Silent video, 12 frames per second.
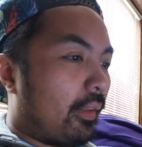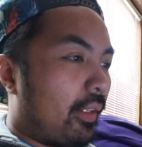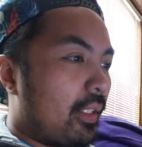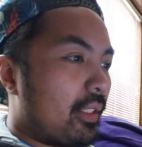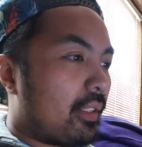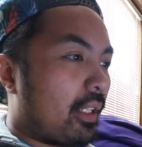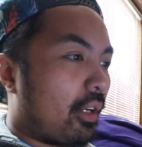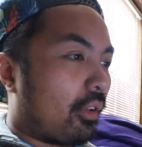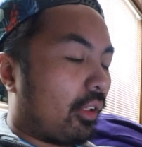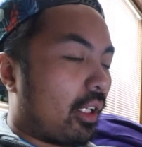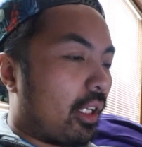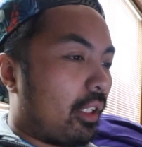this
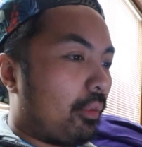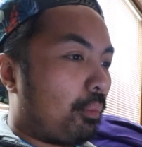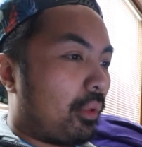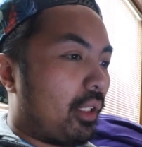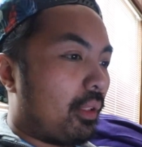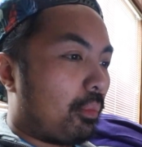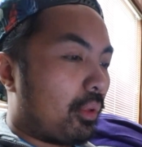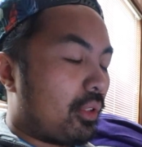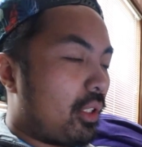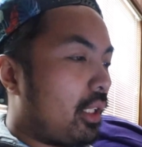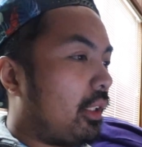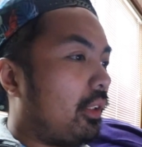airline in
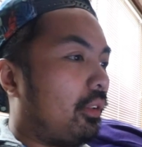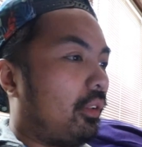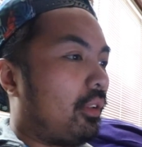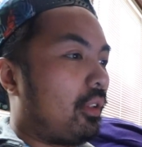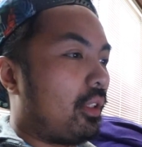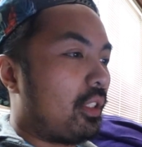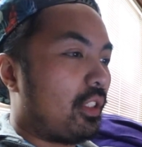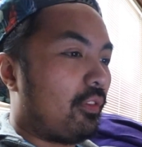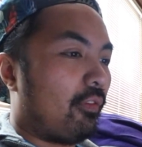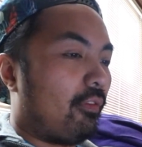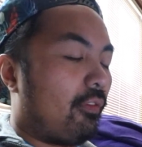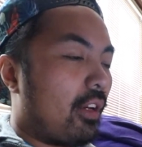particular is
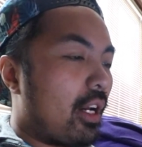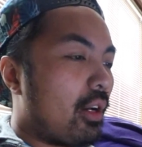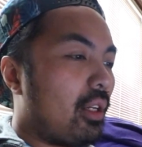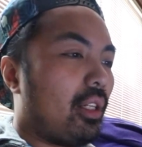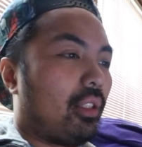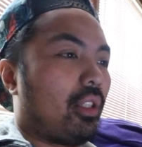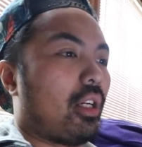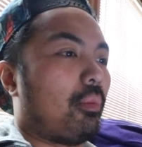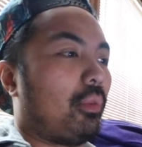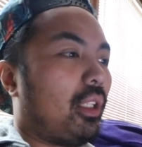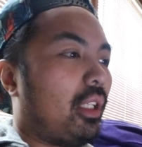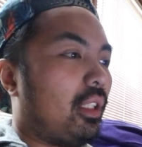very
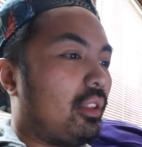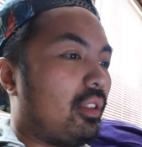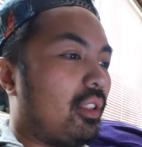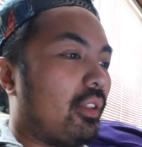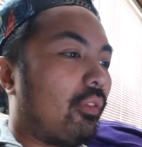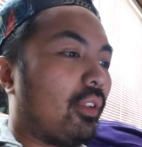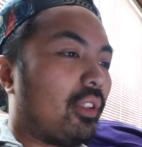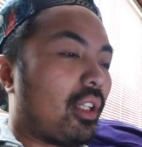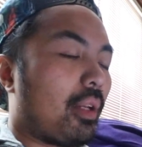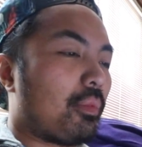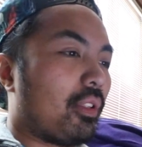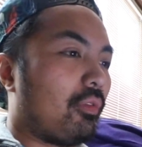accommodating to different
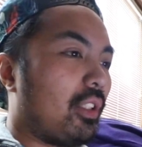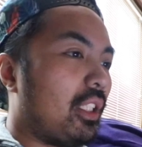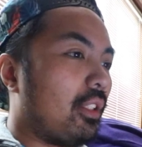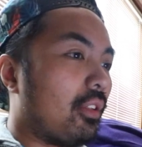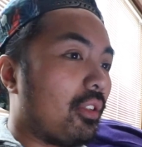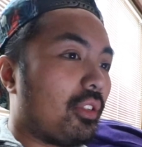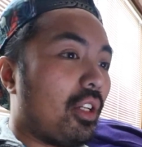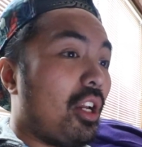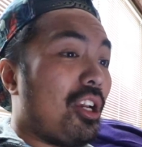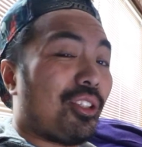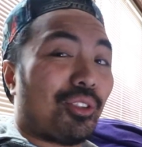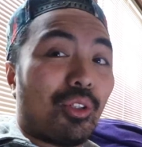types of eaters.
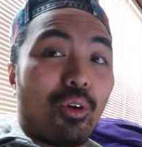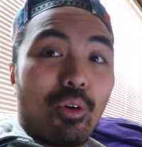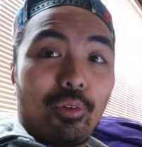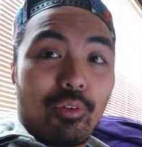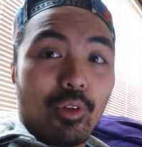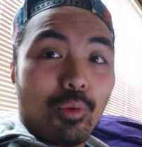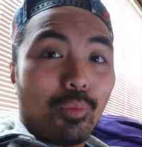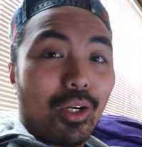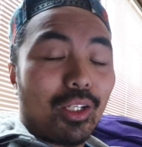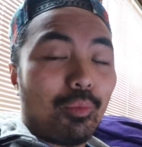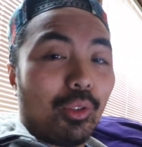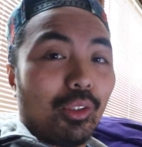So if you're a
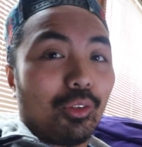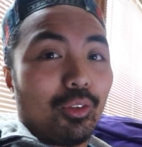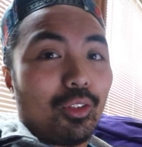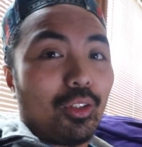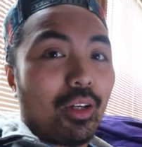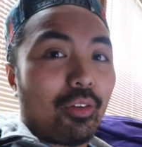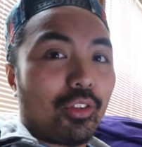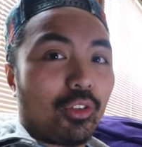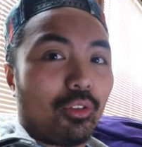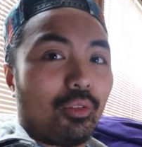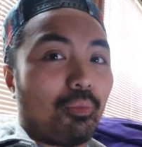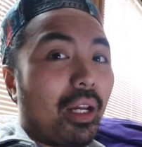bodybuilder and you have
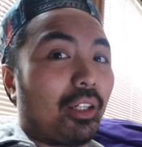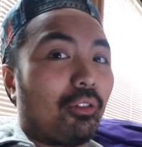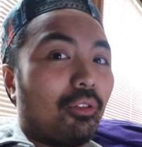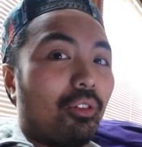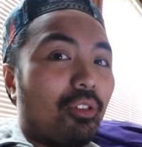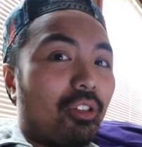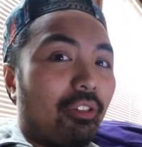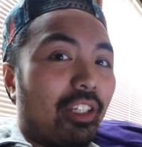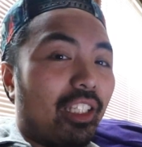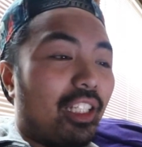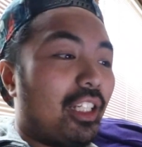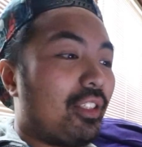certain
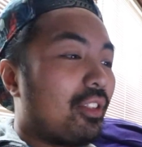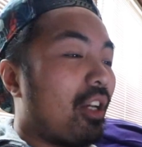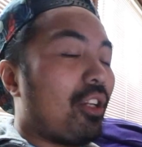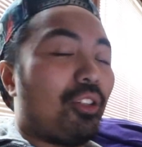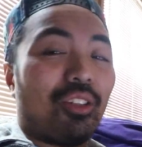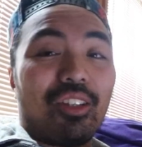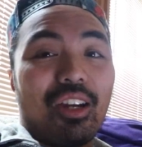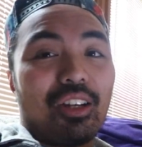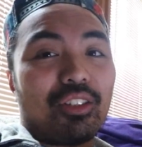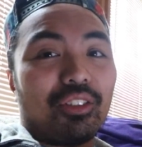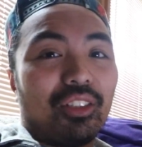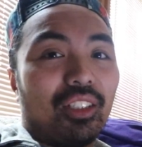macronutrient needs, you can
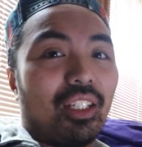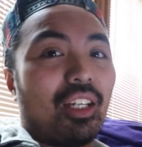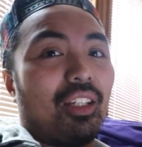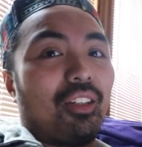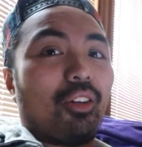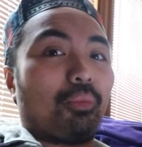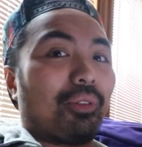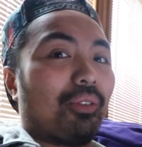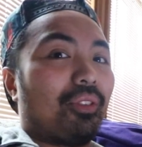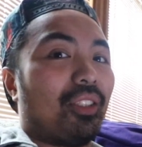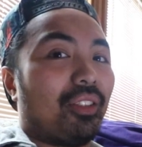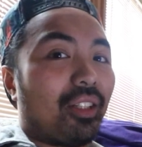actually get an
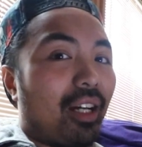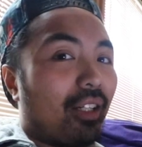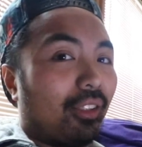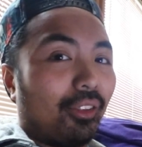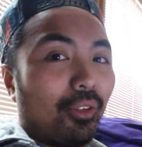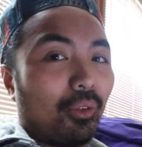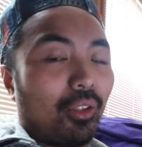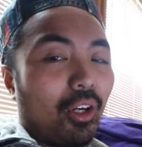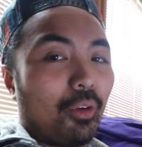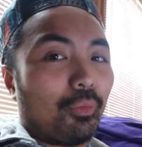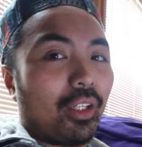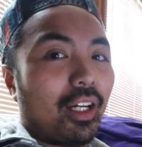all-protein diet, a
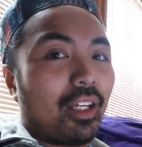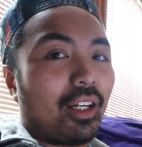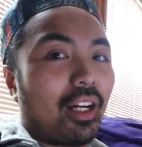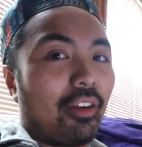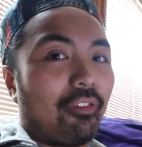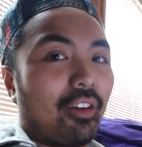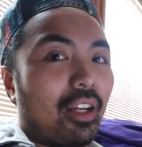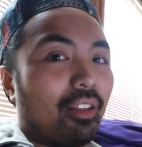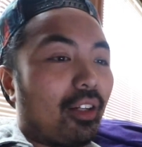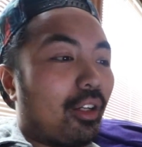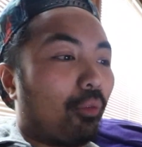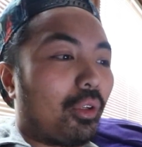low-carb diet, high-fat
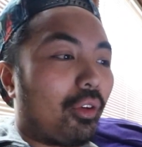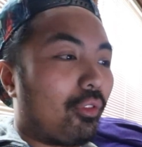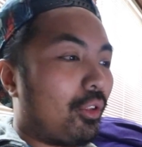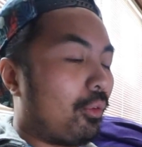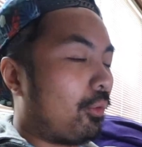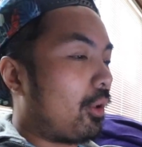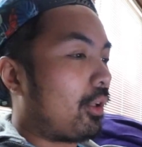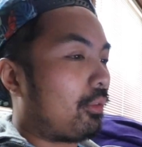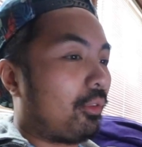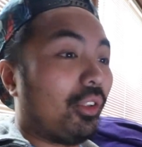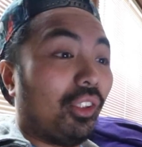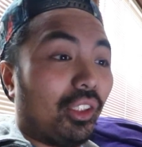diet, whatever you want
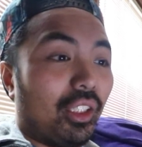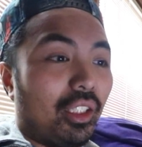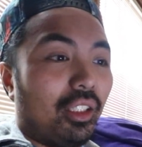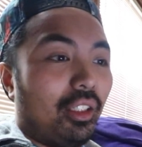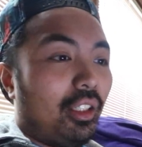really.